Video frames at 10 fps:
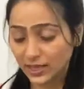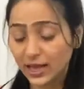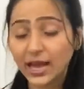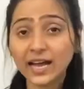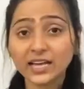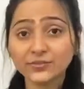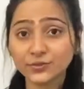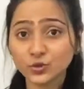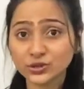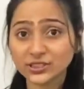I
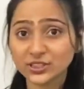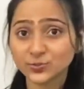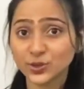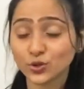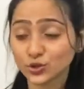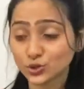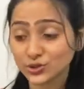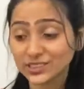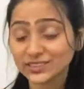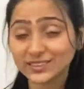have used this pillow
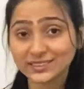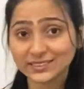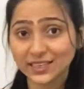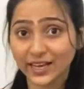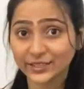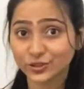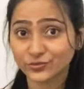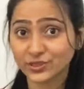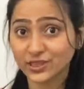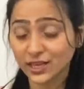to increase the height
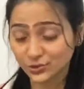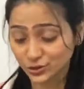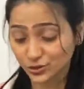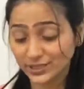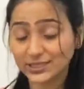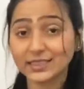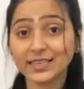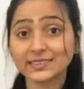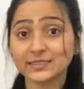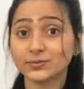of the couch, so it
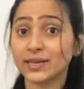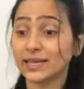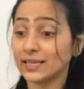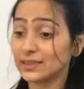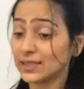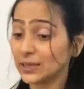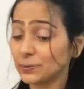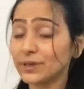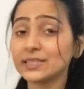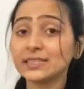lets my
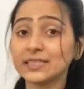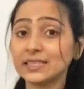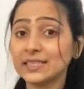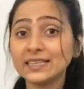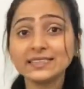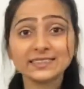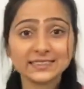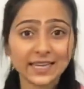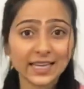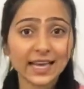hip and knee
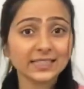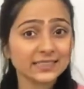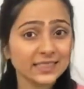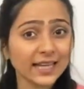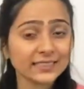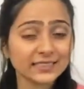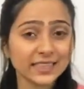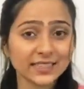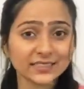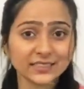stay at a
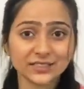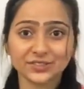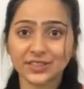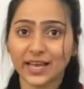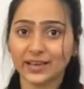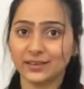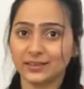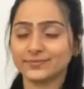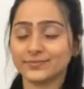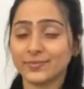90-degree
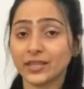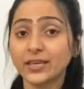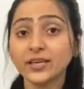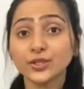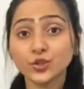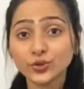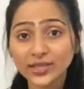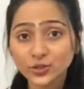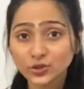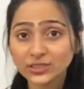angle. You
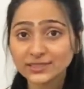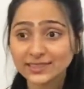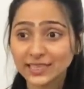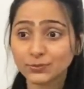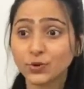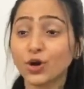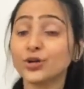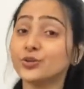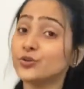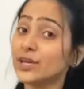can do the same,
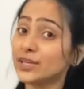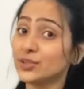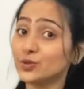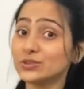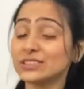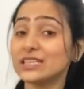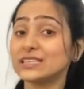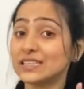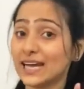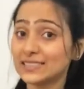or you can use
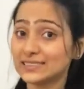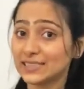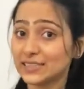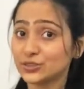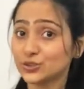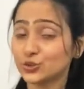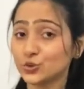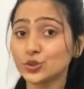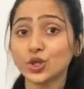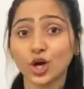a right side
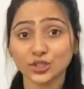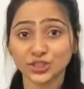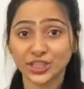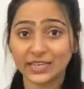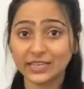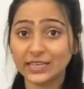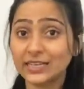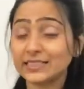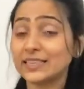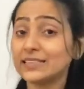stool or chair
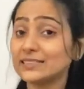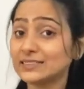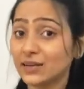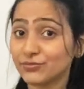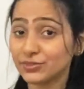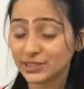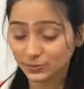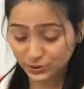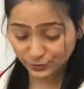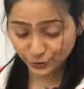that is
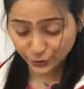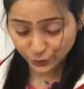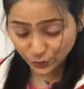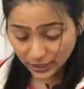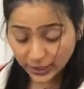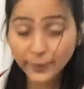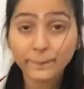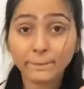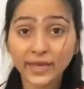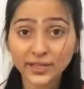comfortable for you.
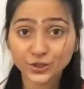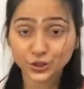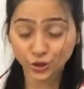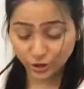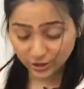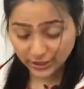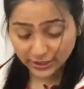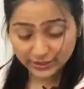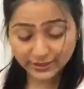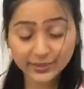Make sure
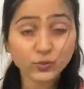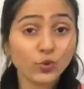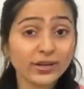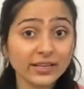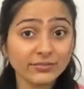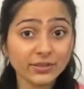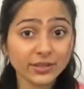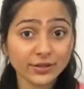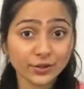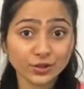that
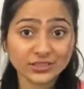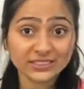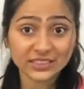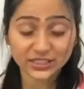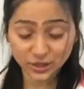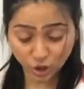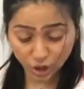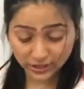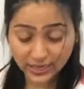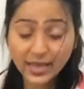whatever you are sitting
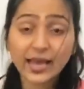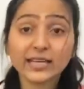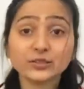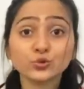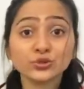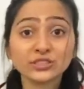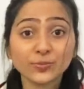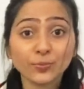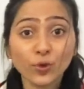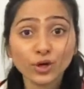on has to
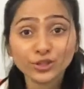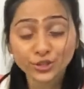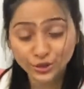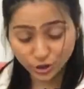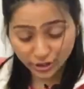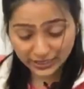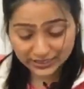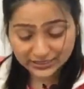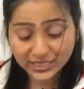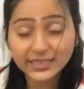support your
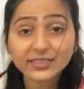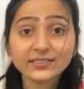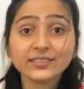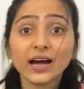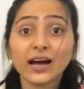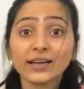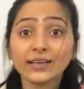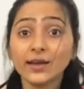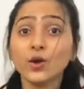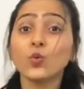entire
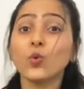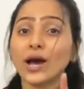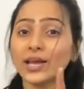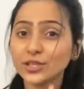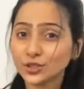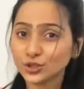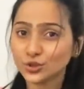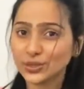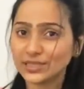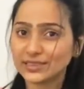thigh while you're
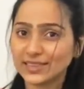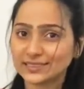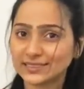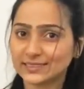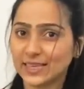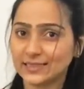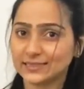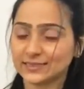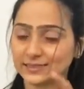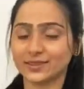doing the exercise.